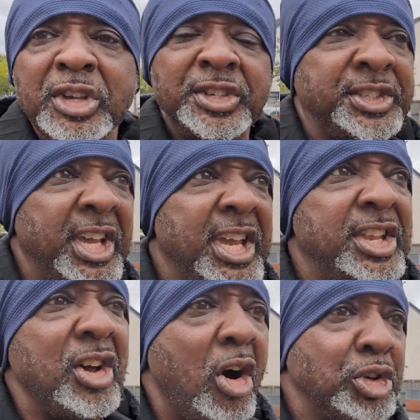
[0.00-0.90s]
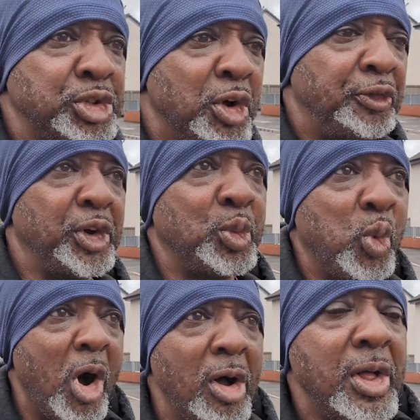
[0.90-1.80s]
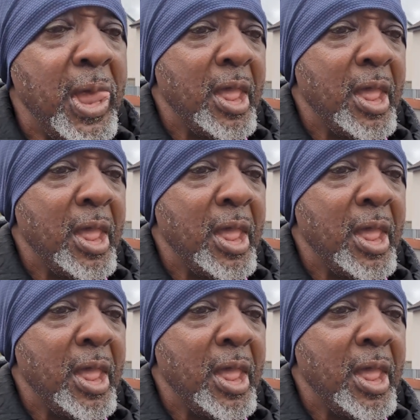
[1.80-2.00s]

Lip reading: seen or suffered what